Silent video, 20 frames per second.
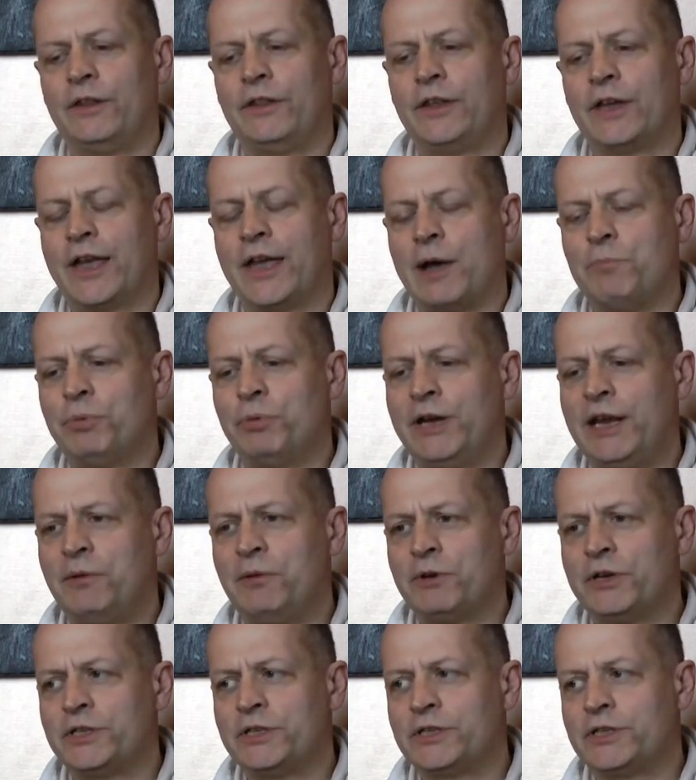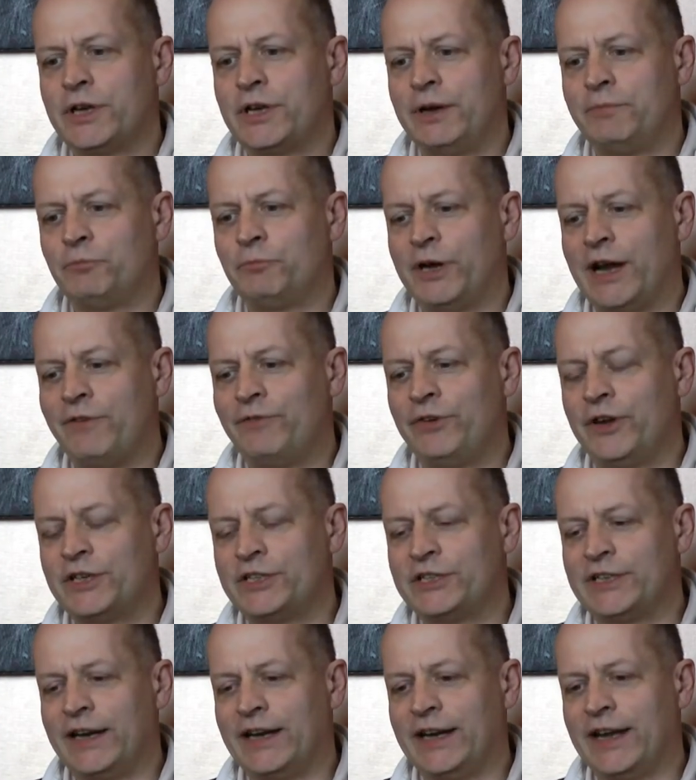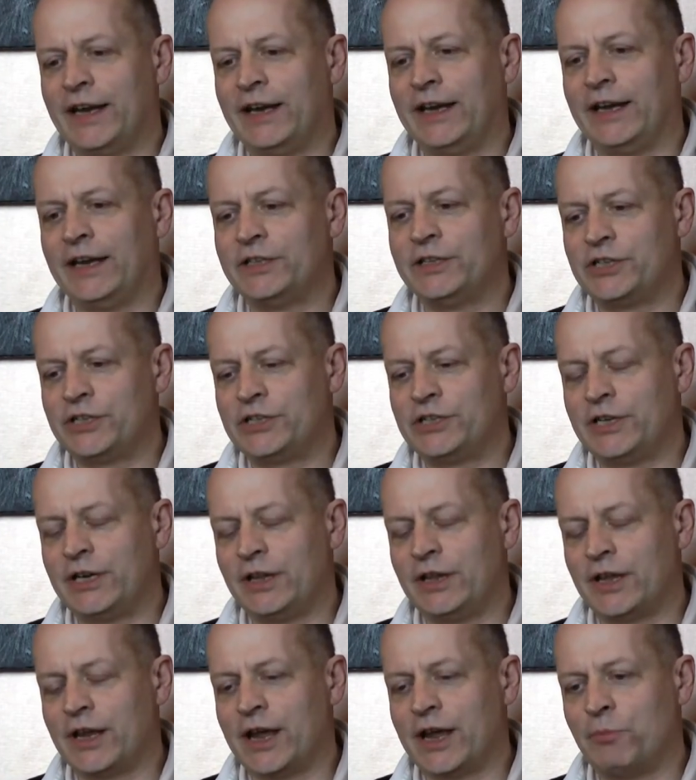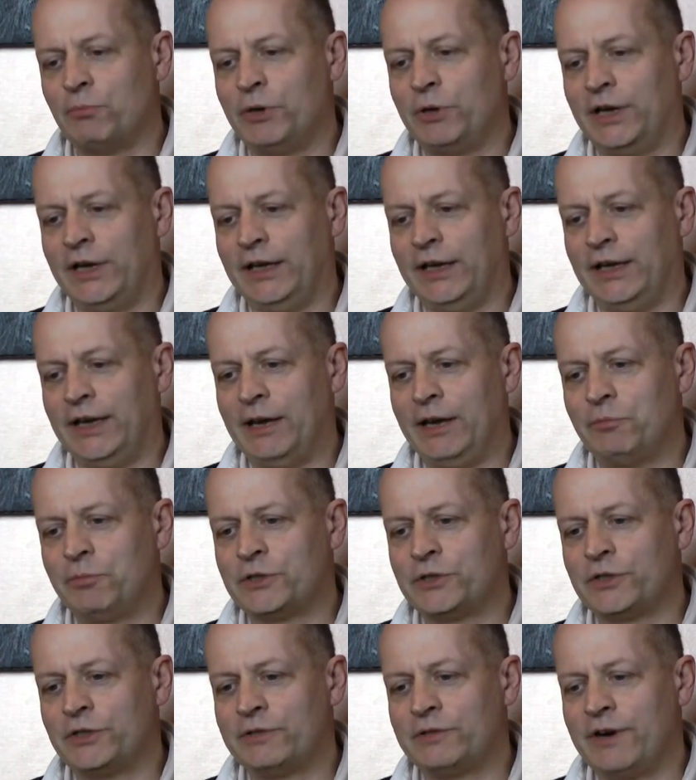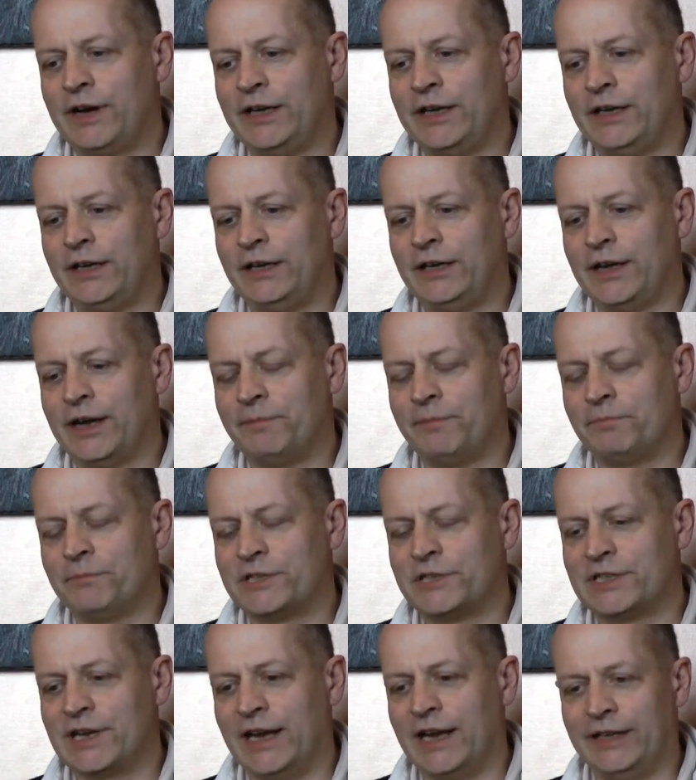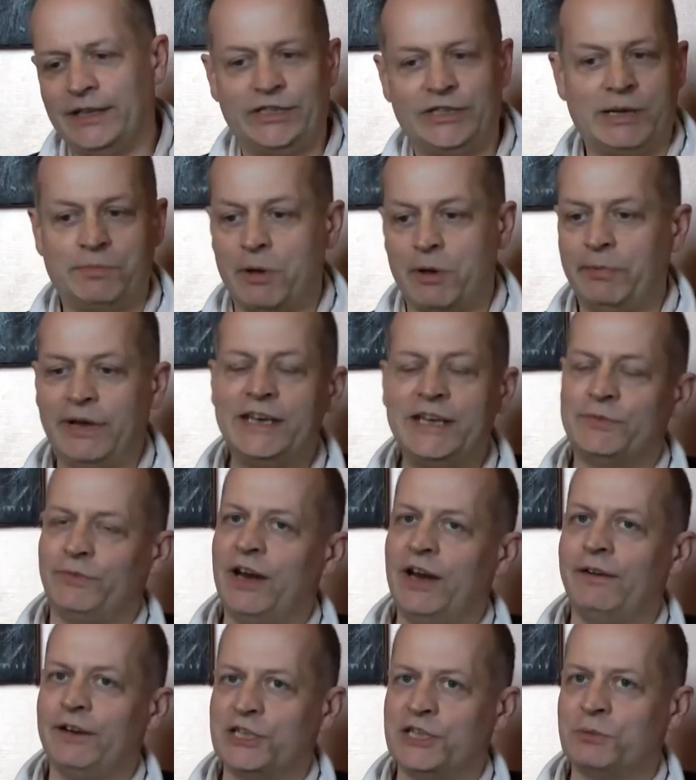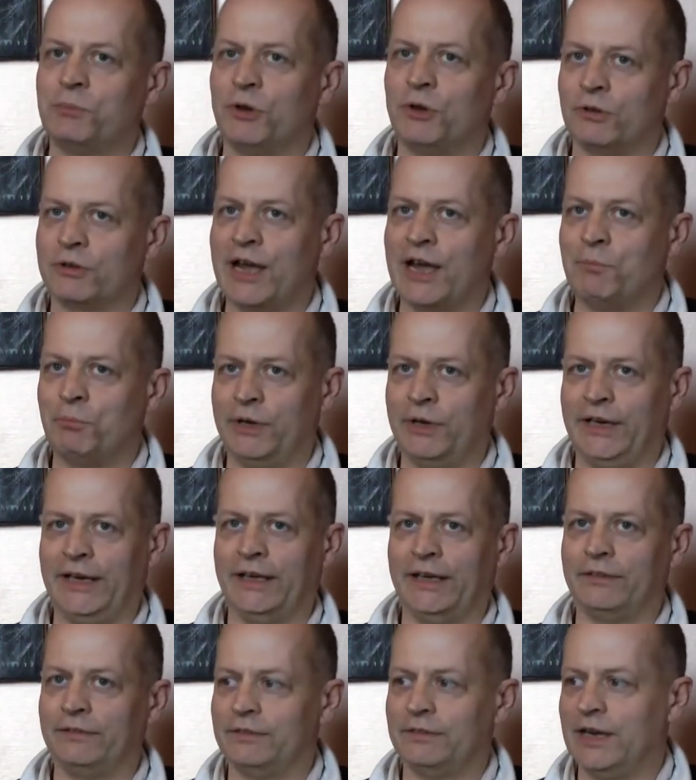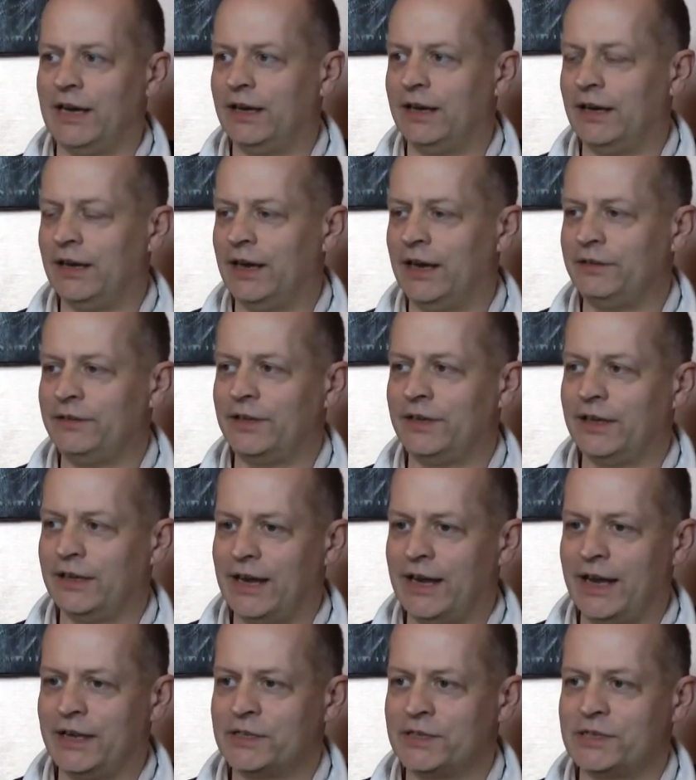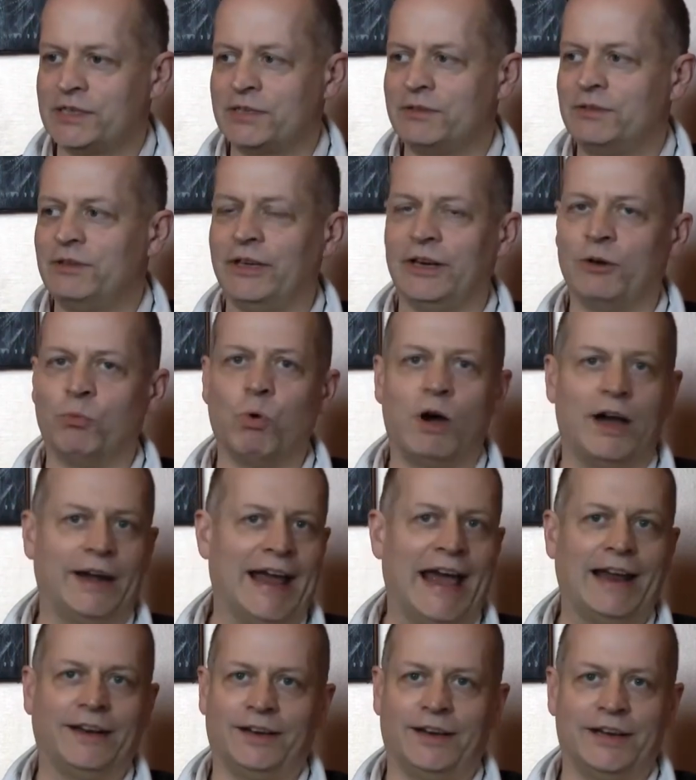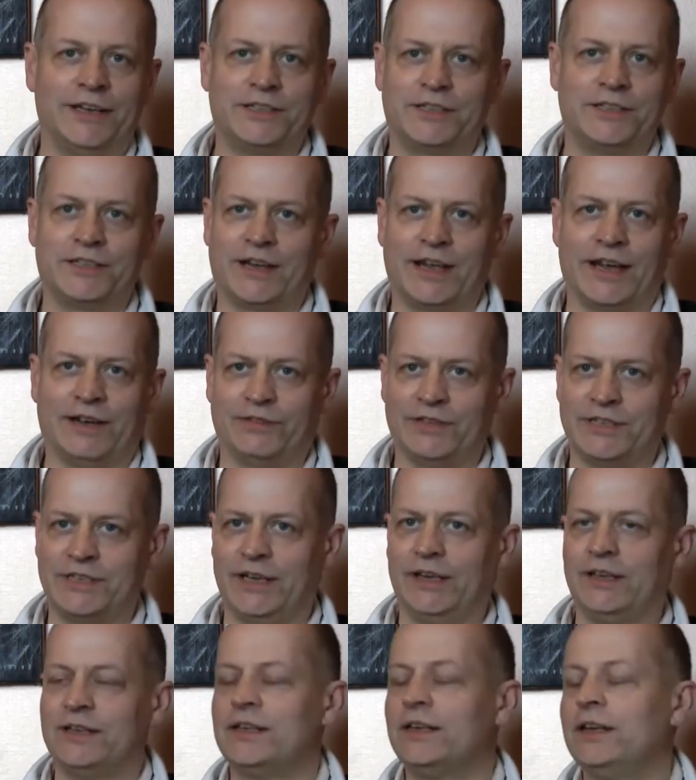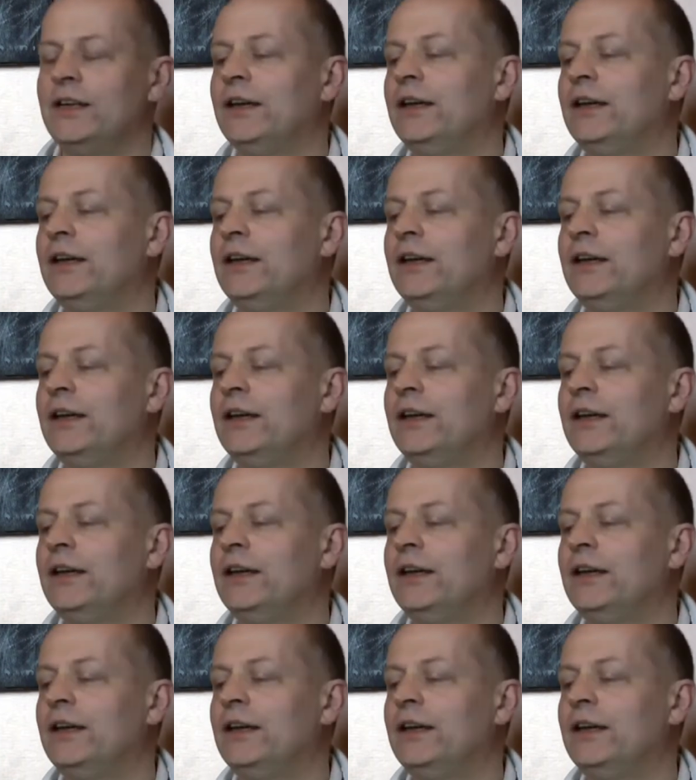the company was, when I first started getting interested in the company, it was already slightly cheap. I mean, it's a very small company, and I think it has, one analyst covers it.